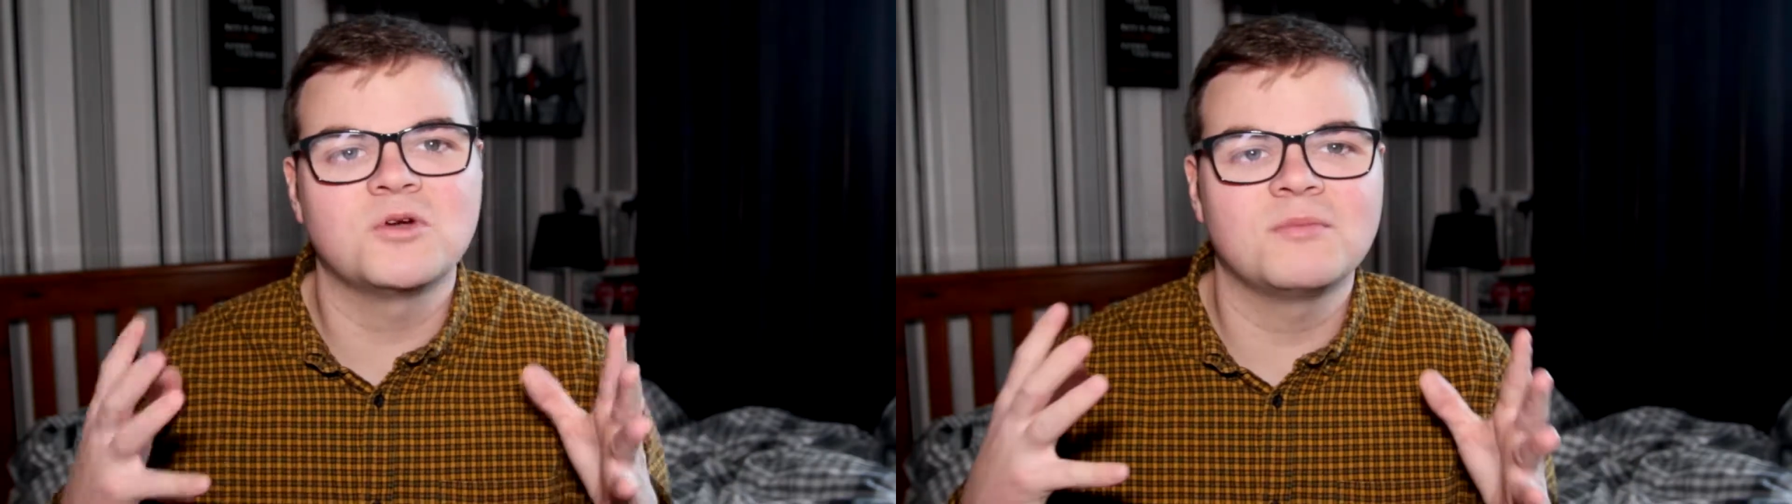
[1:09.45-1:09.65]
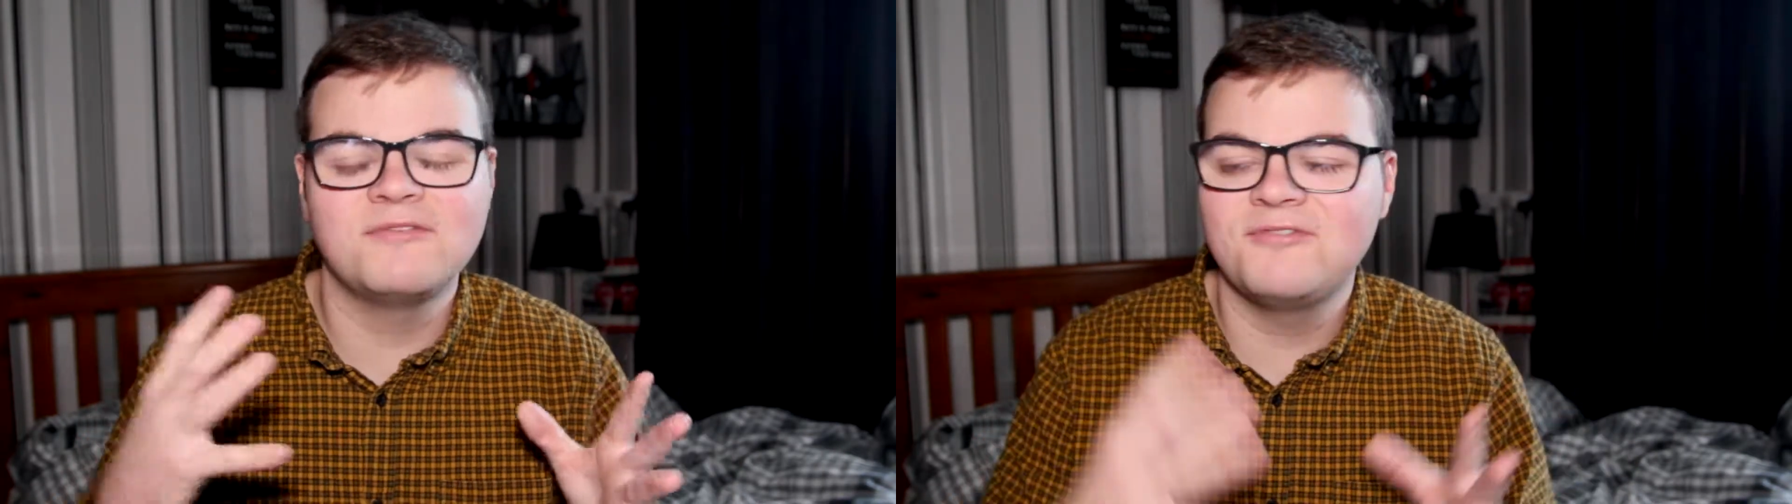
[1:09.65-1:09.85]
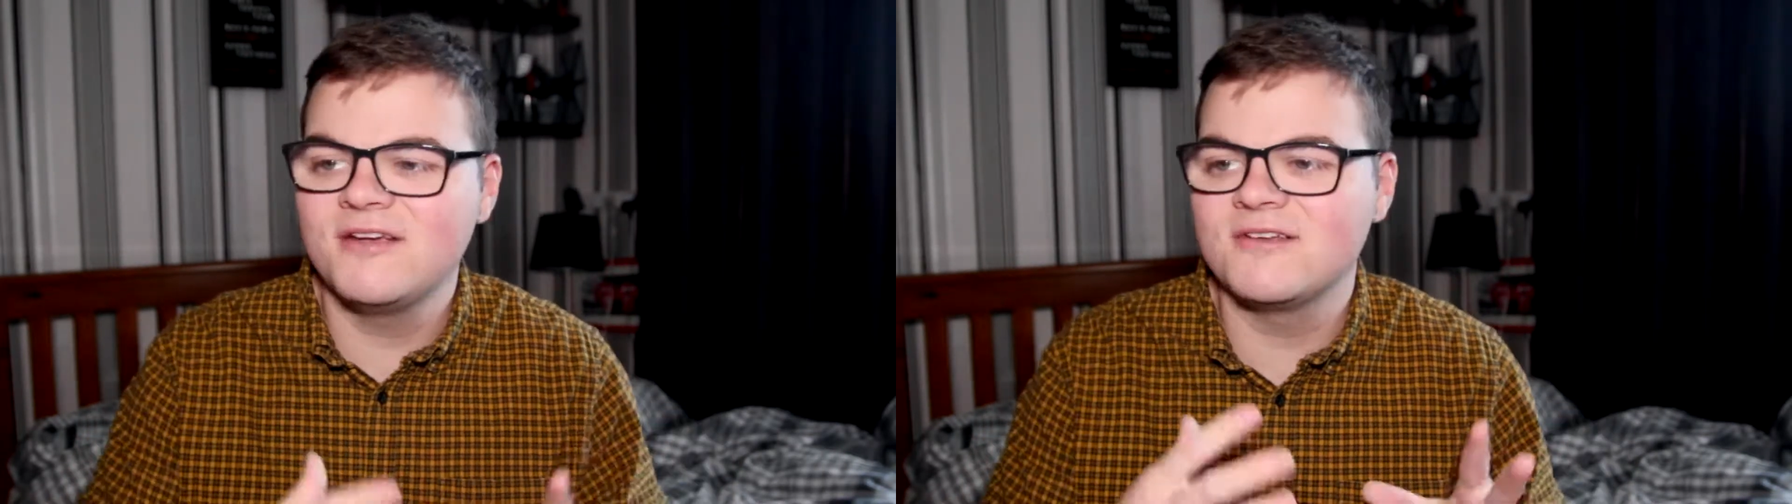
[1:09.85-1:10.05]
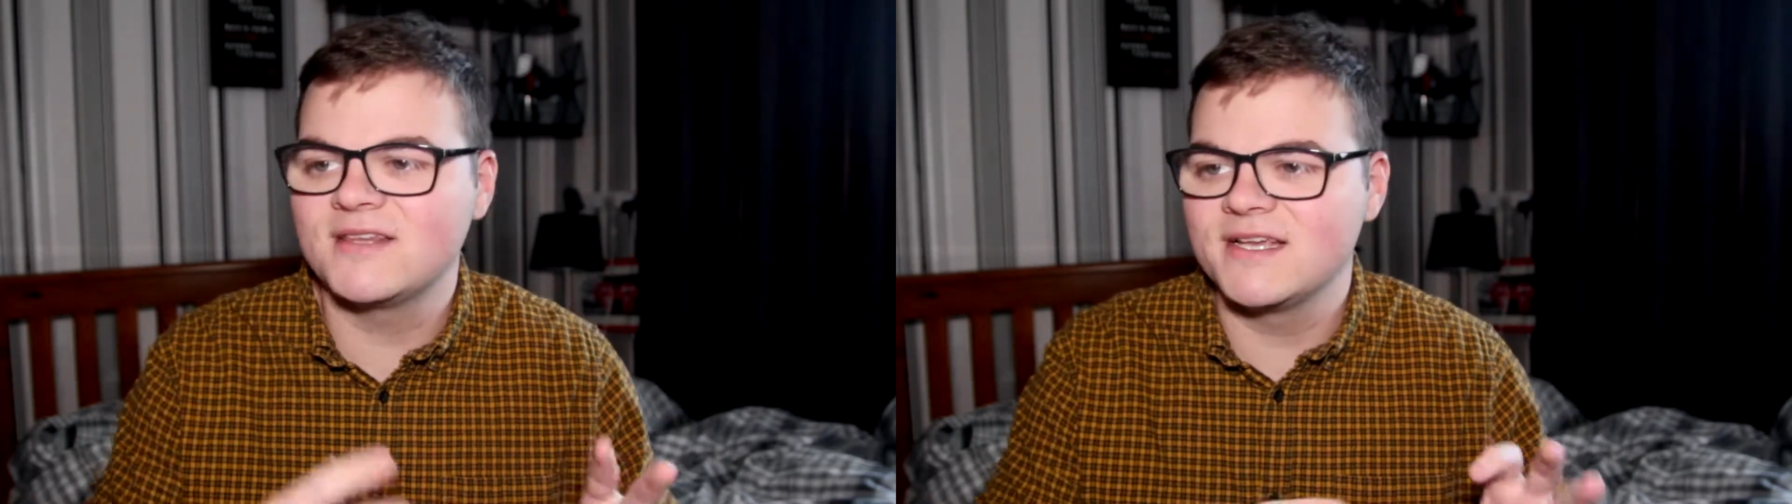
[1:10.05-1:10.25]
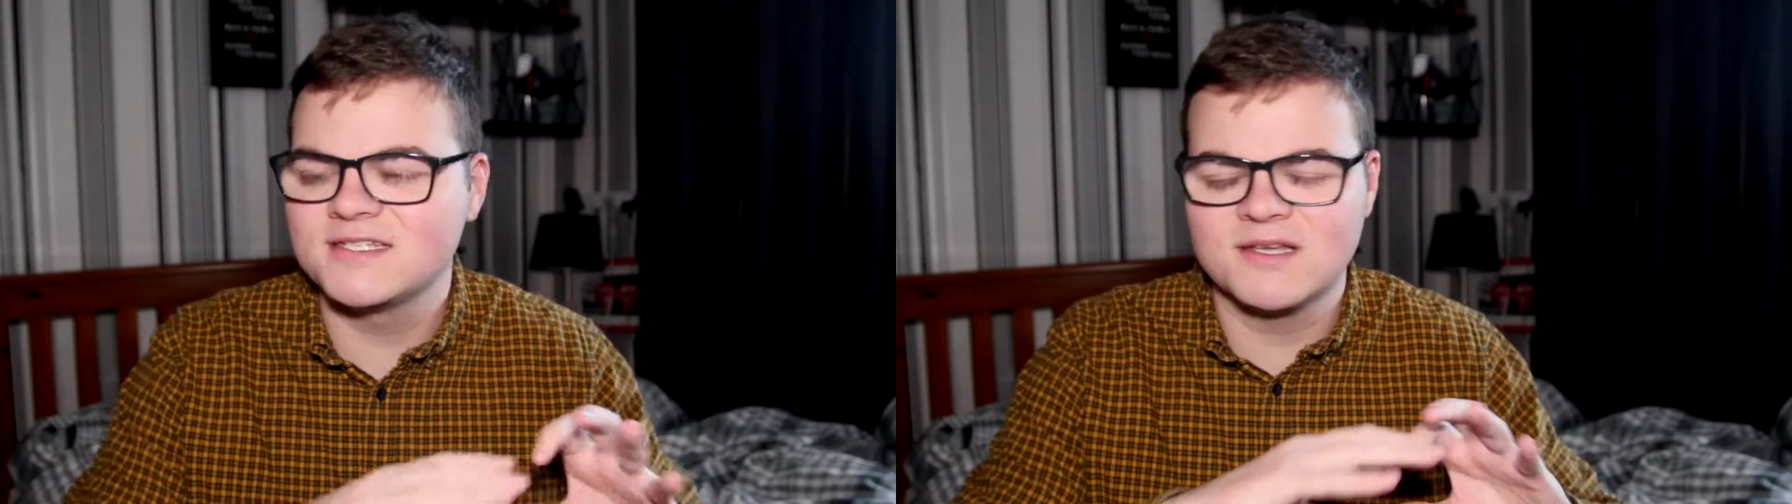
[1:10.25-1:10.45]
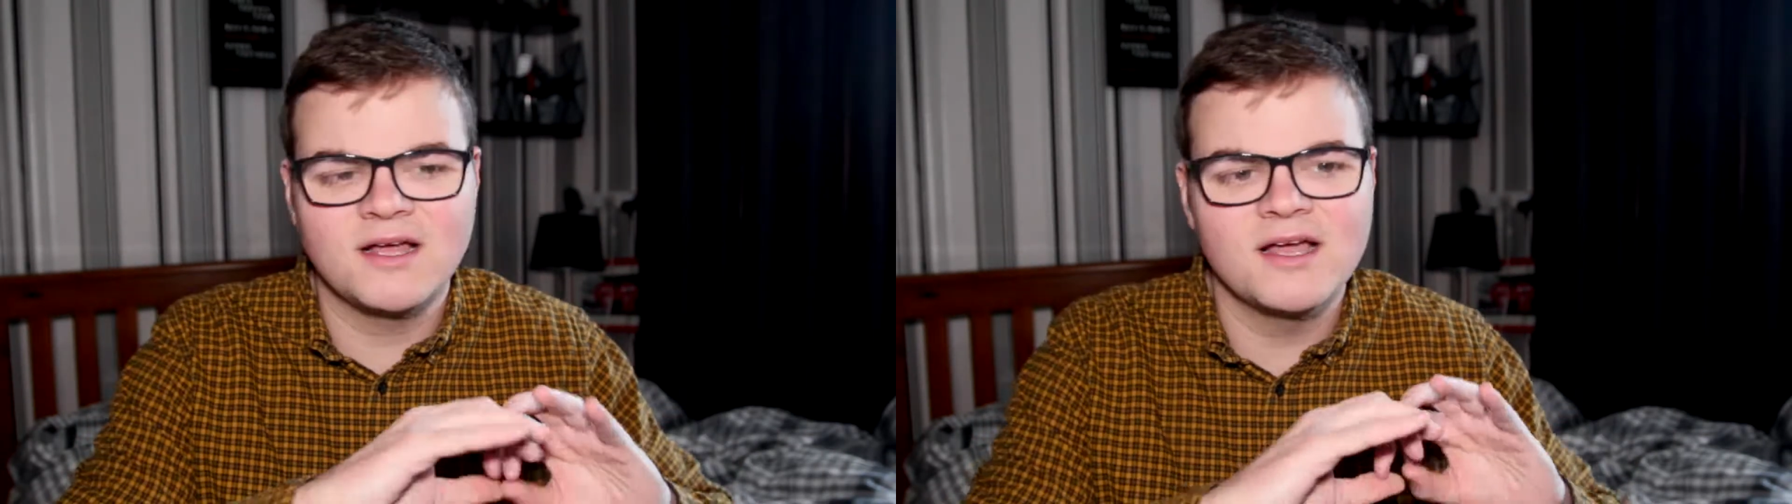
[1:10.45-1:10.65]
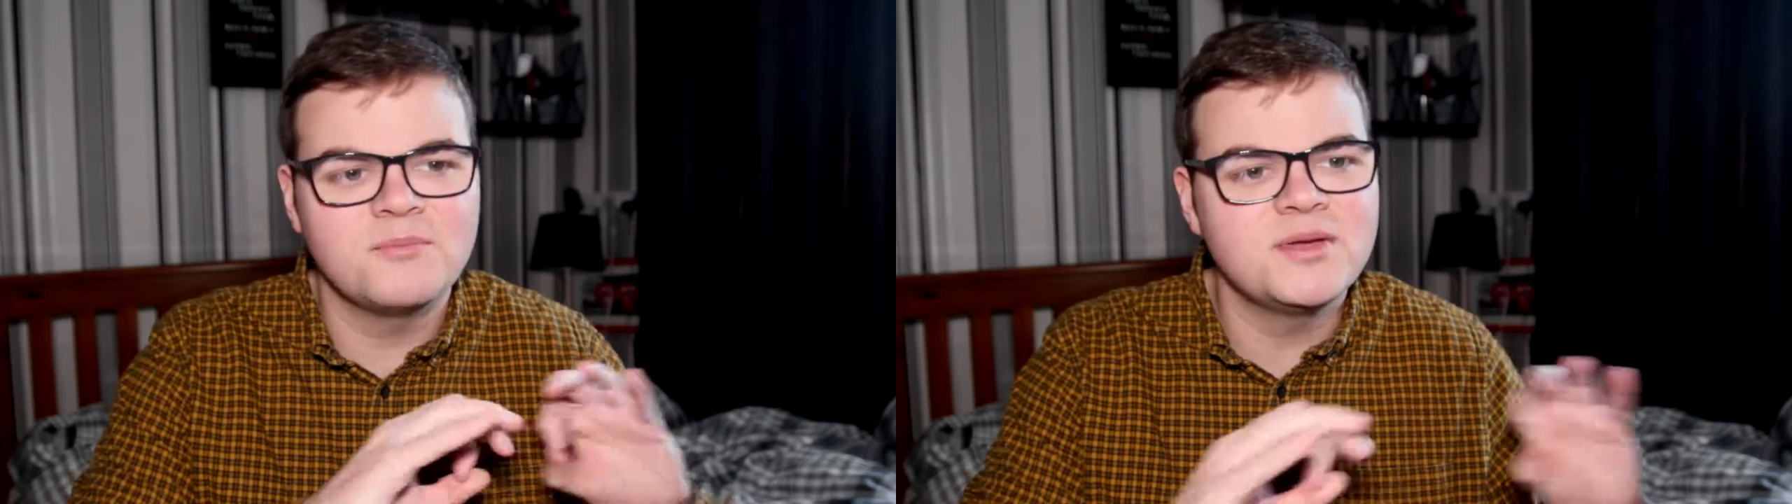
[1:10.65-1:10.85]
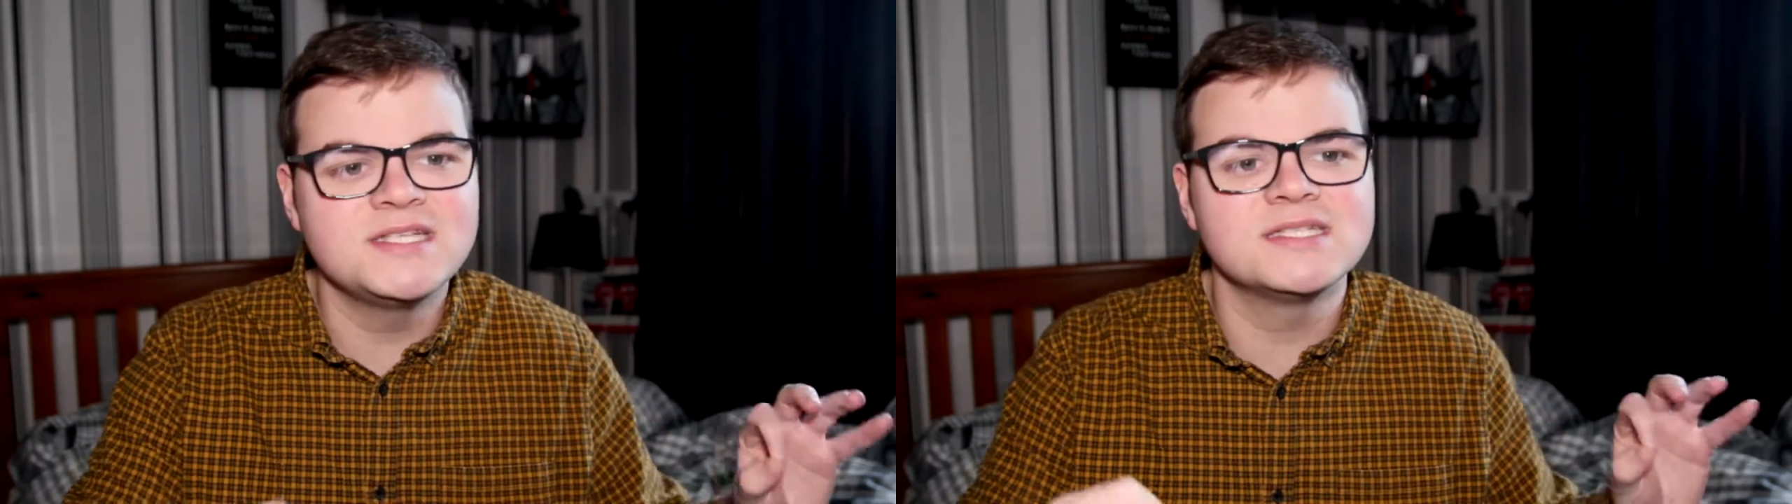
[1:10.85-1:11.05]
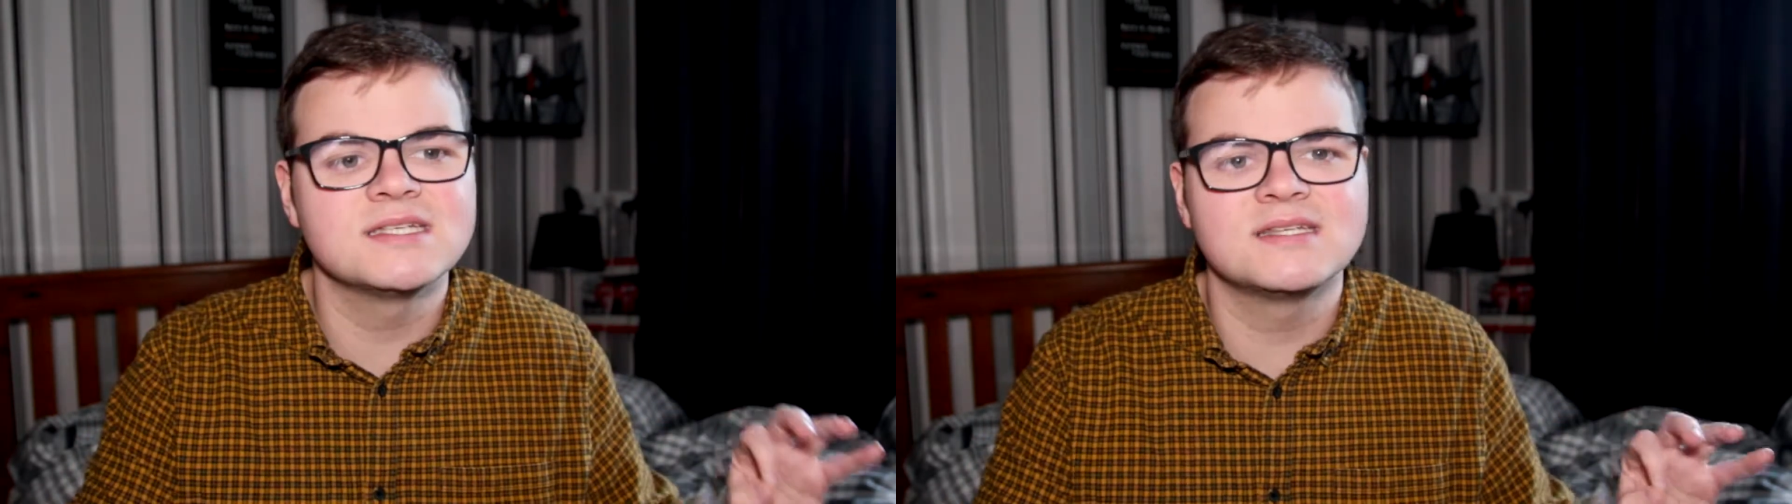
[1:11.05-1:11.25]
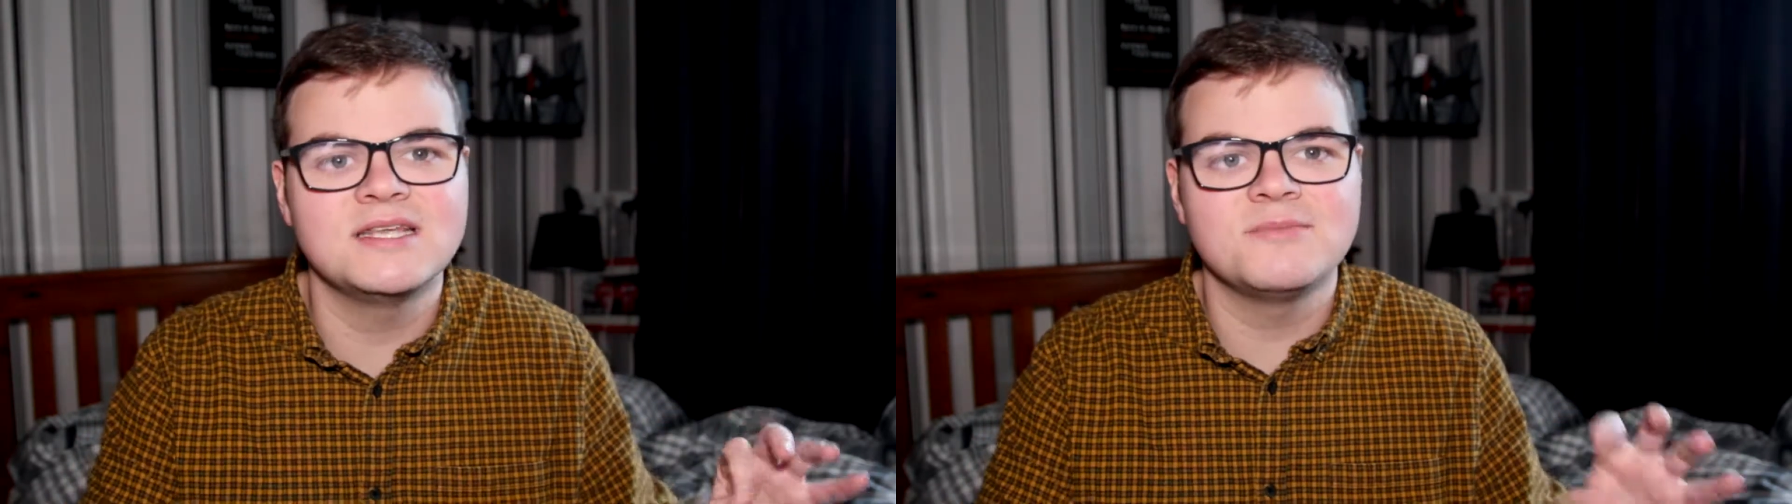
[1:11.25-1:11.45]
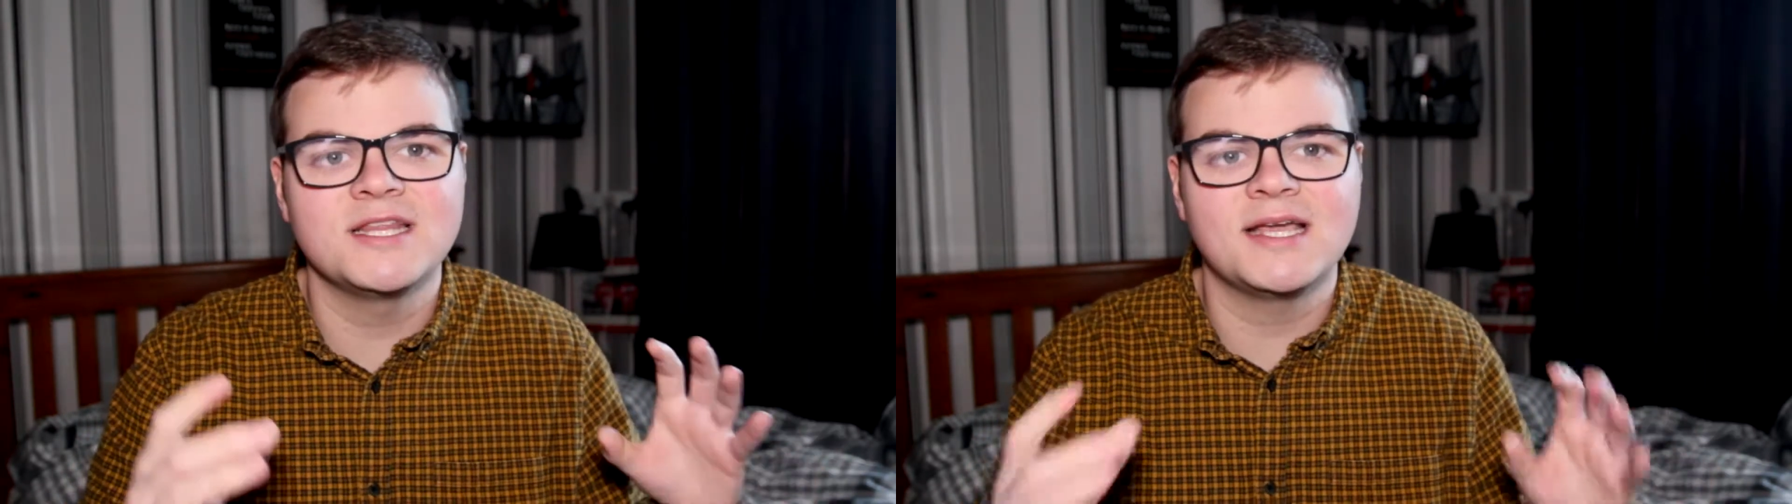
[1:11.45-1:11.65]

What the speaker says: One of my favourite things, pieces of theming